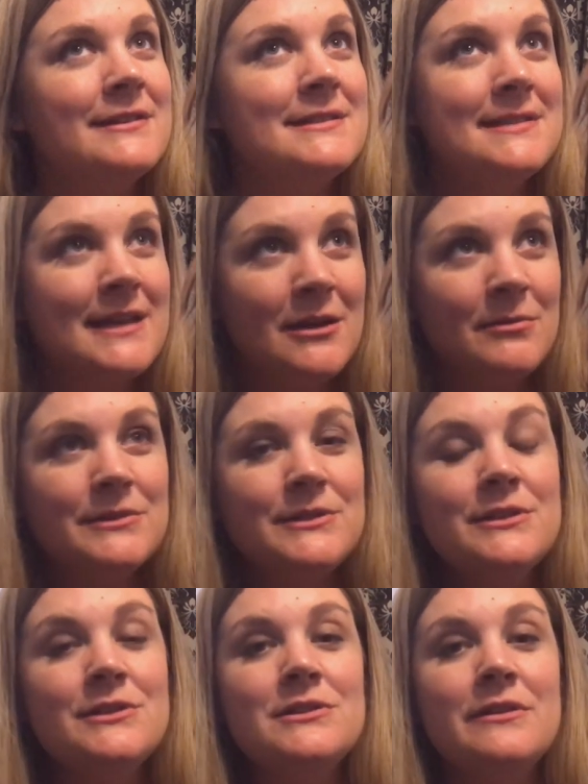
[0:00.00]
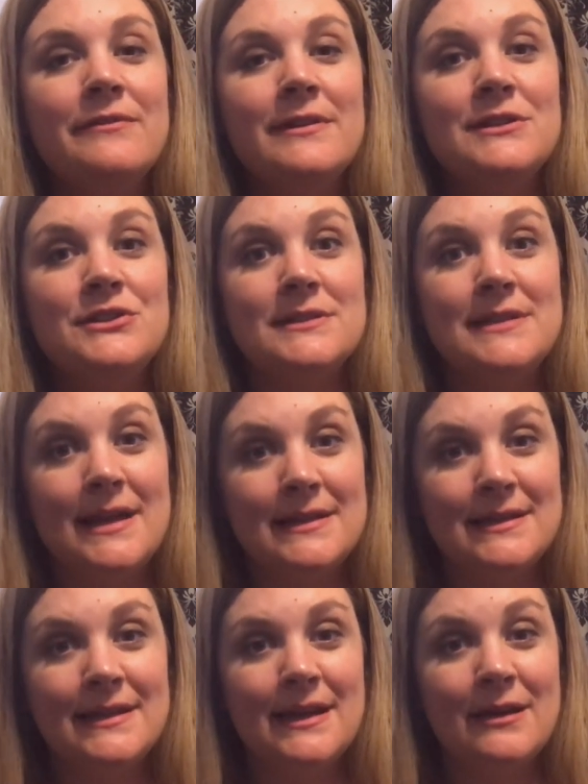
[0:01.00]
if it's his terrible twos or if he's just
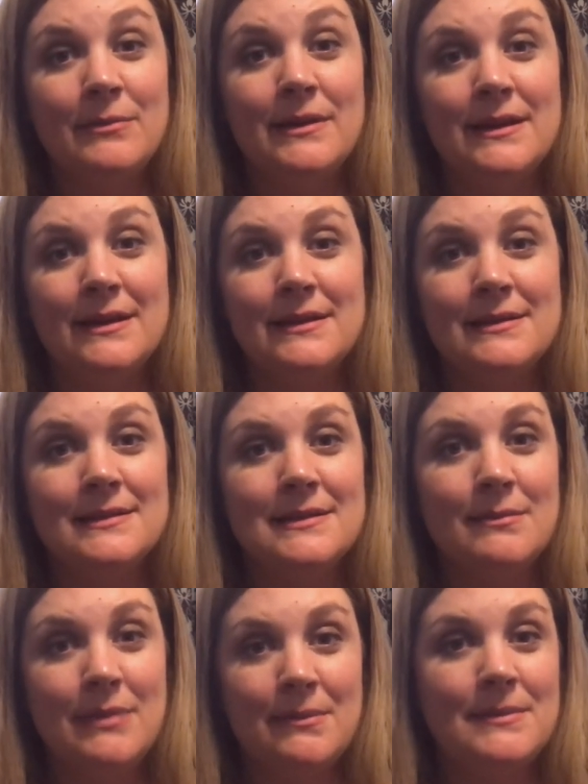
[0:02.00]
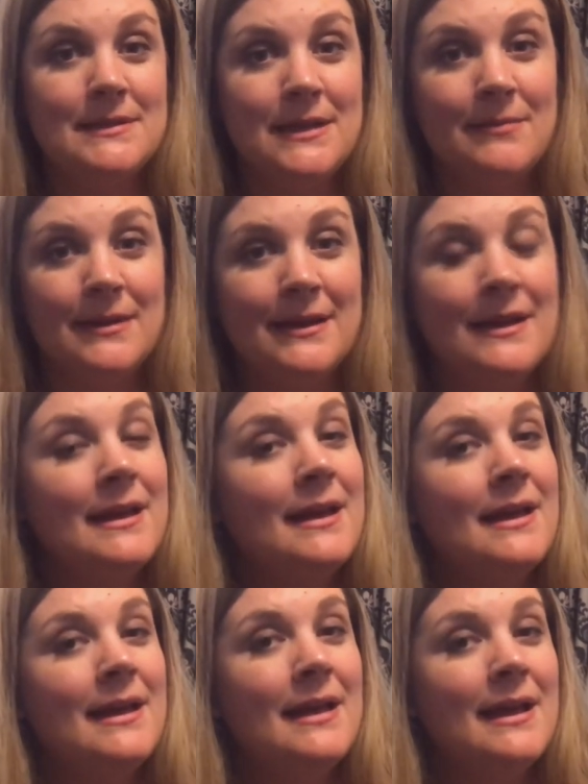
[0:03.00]
acting out because the baby's coming.
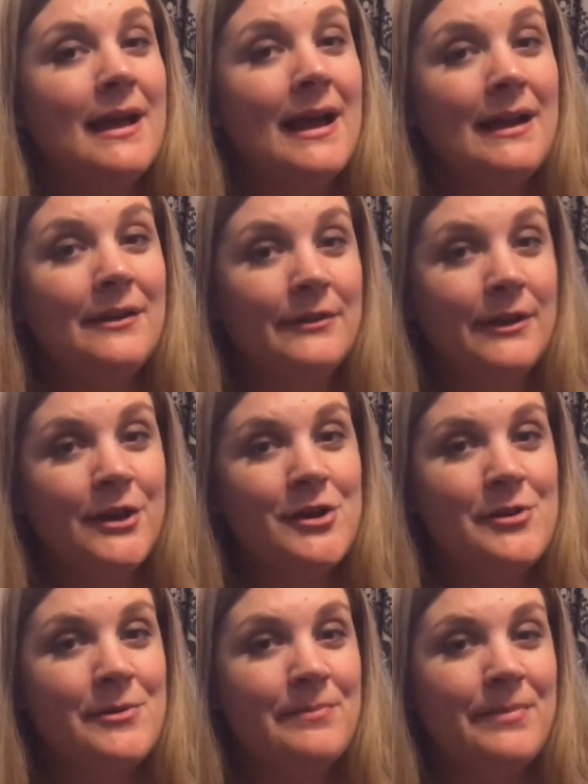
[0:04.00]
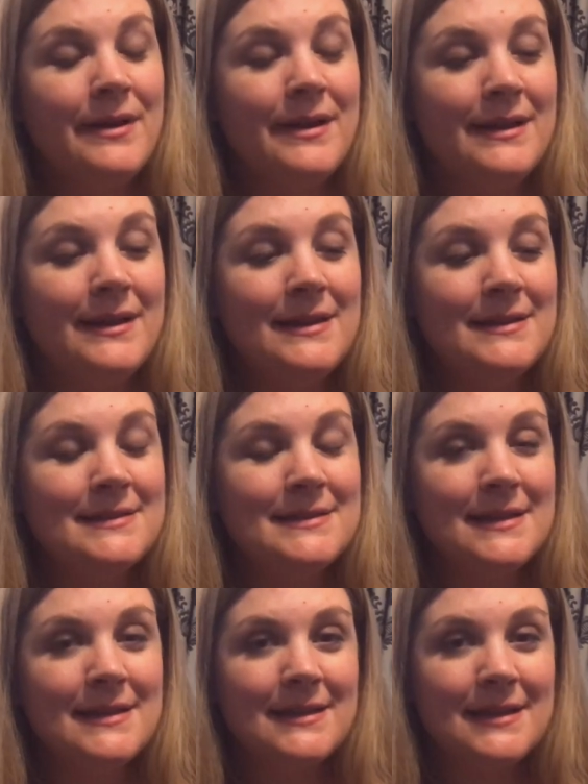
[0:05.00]
I don't know, but
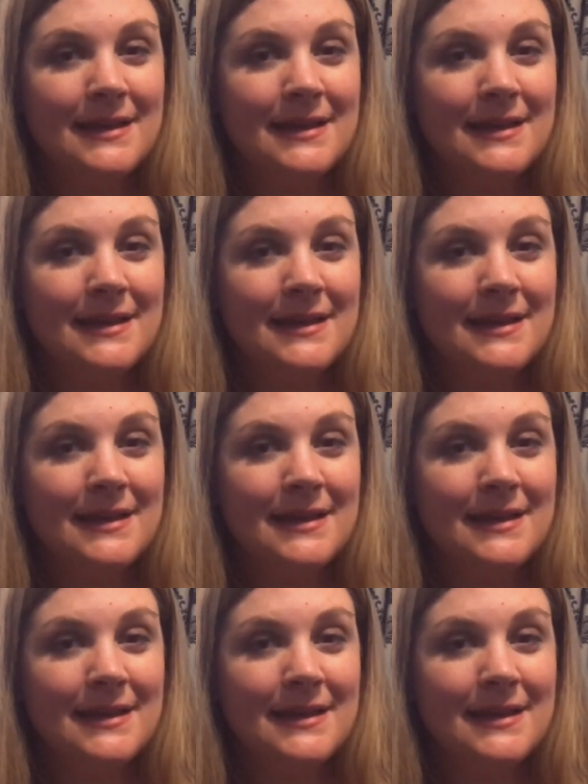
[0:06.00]
he's